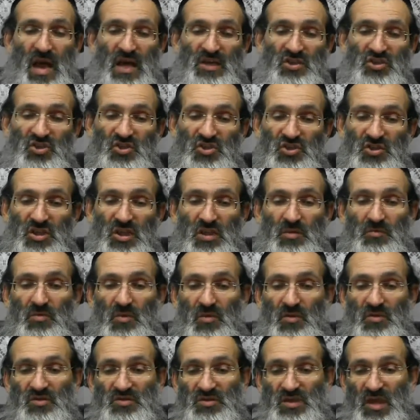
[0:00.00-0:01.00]
Ashnim,
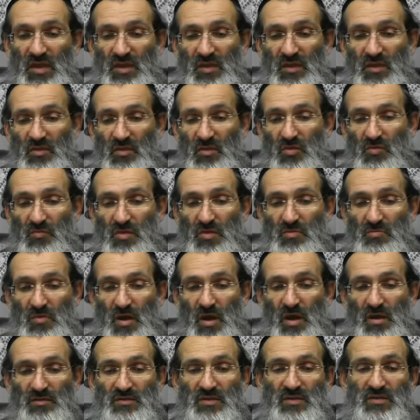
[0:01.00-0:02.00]
the second 3
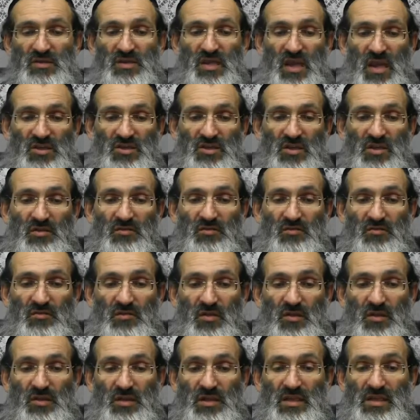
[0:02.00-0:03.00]
months is kasha
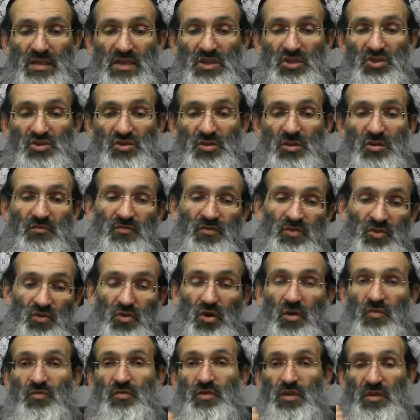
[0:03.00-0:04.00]
leisha
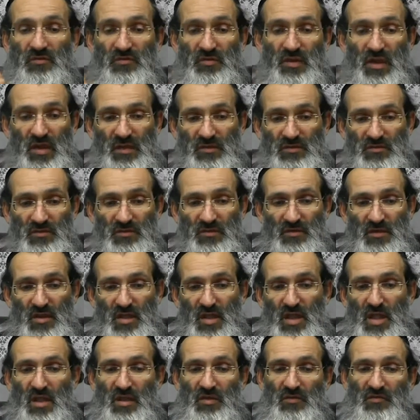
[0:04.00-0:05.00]
v'yofilivlat.
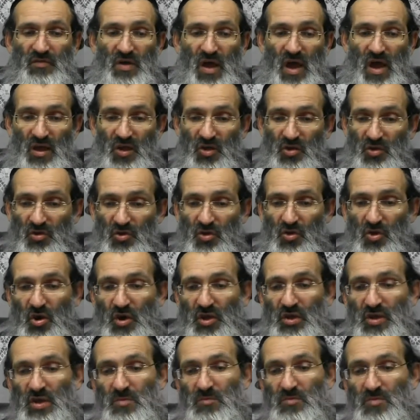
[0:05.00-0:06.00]

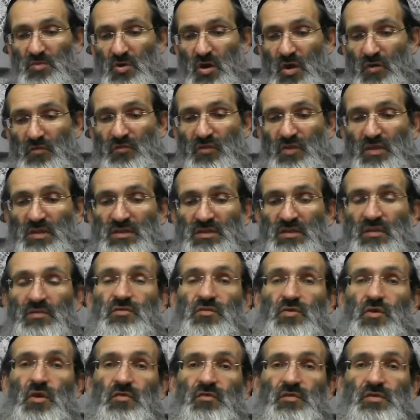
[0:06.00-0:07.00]
V'achroinim yofil is
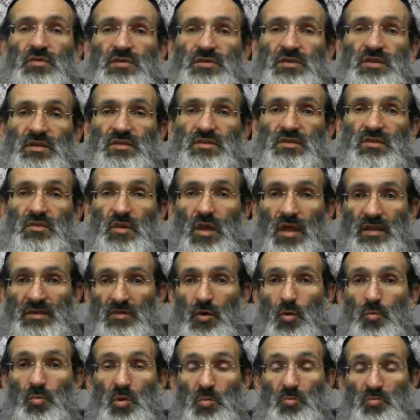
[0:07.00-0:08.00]
it v'yofil is it. So
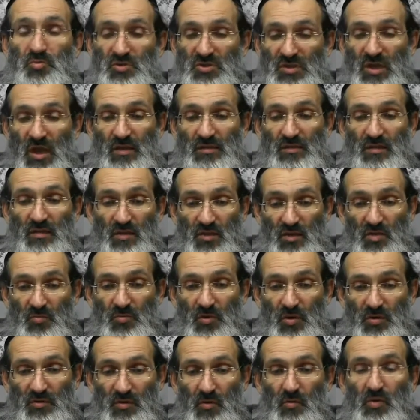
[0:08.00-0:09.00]
that's all pshat in the
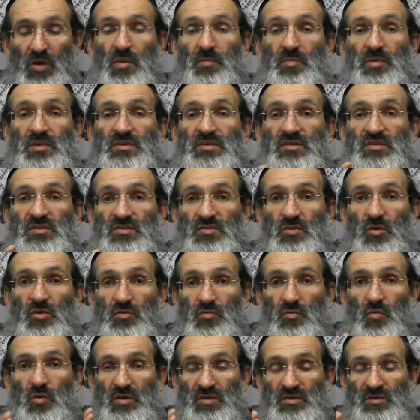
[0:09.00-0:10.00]
Gemara. Now what are
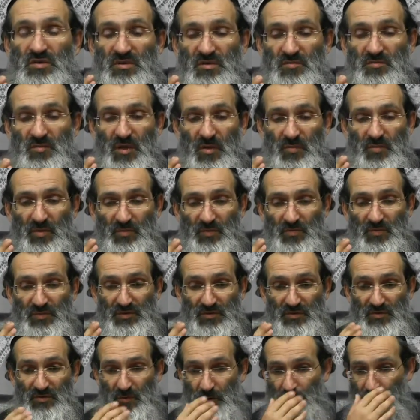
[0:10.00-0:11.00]
pisod? What does this mean?
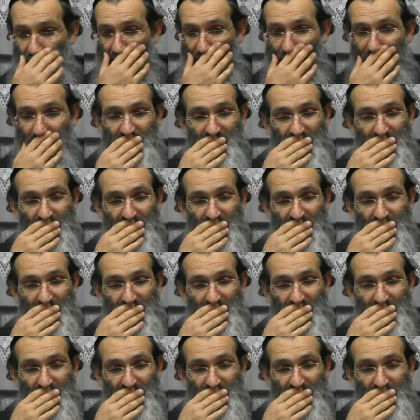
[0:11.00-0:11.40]
Pisod.